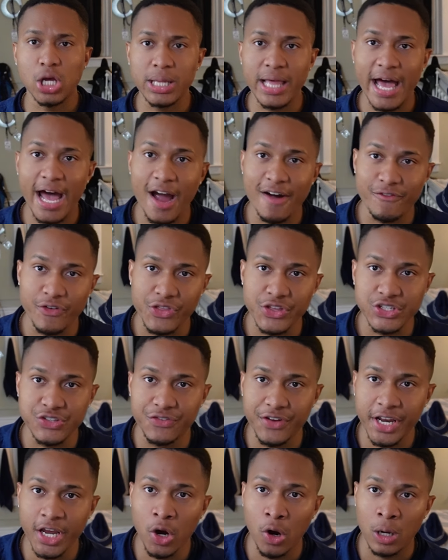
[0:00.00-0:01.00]
That's all I have for
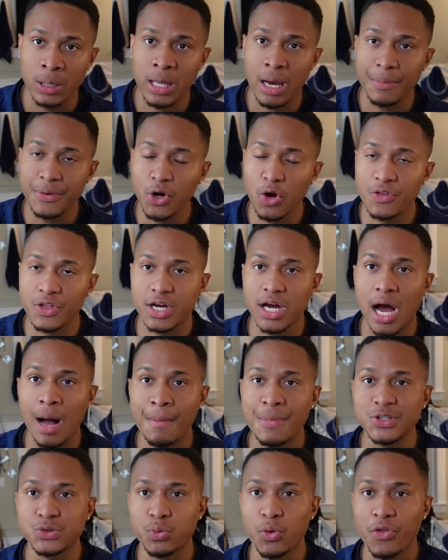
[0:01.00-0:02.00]
this video, and let me know in the
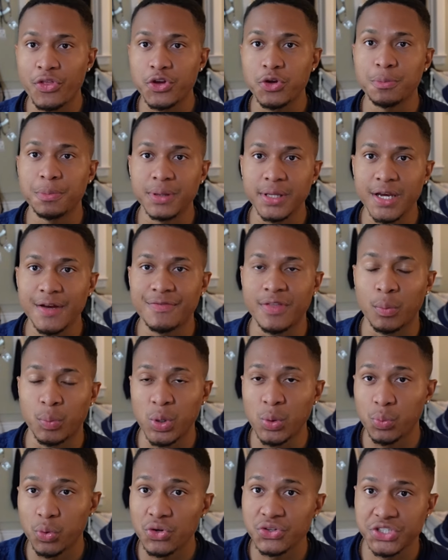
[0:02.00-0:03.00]
comments whether you believe
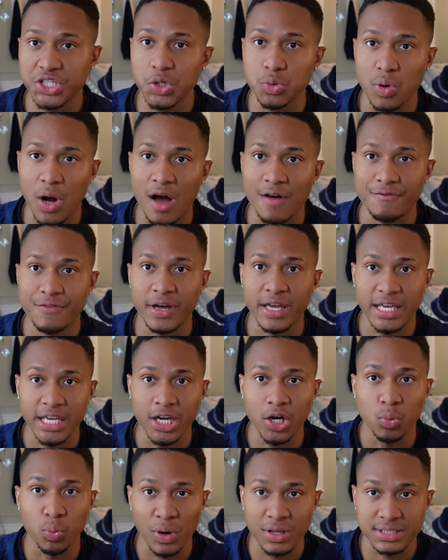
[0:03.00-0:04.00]
that we will see Rafa
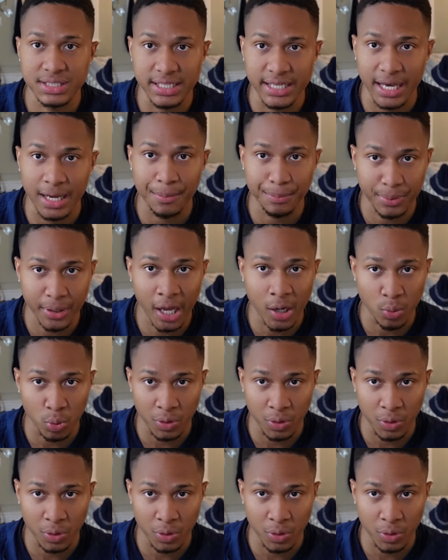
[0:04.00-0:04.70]
here once again